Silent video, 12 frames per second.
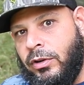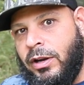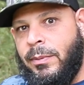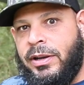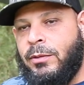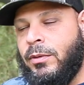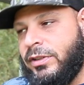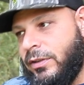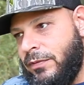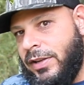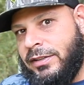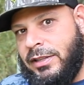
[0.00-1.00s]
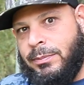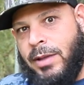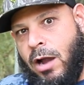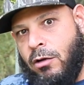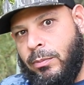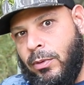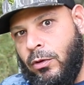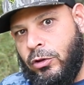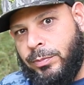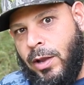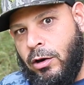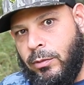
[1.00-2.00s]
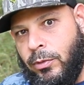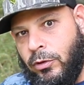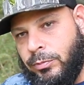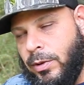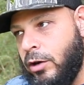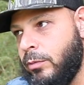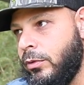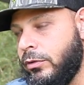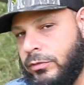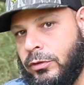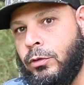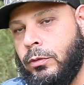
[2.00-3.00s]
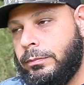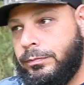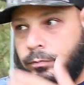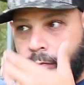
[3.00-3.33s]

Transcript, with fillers: You know, everybody wants the fancy power poles, power poles, power poles. Cool.